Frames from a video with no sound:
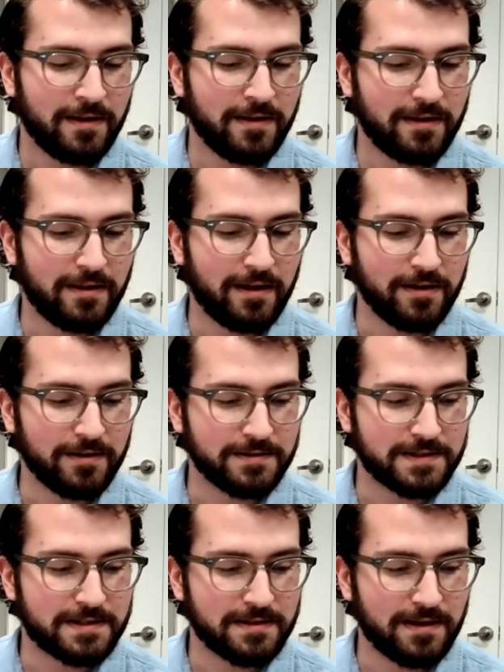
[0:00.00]

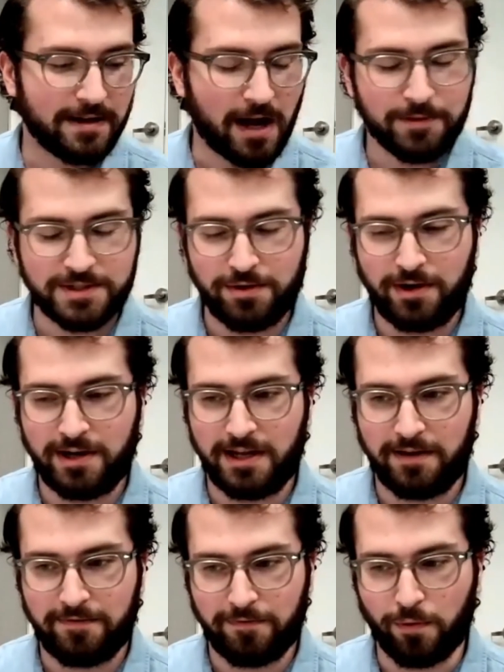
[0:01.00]
there's an opportunity
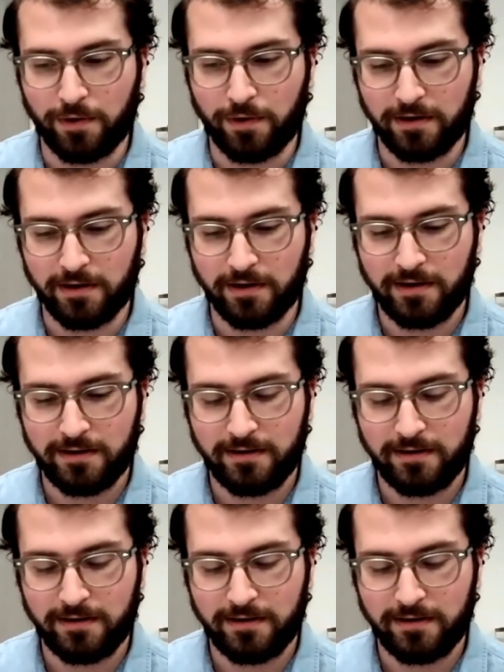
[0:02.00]
for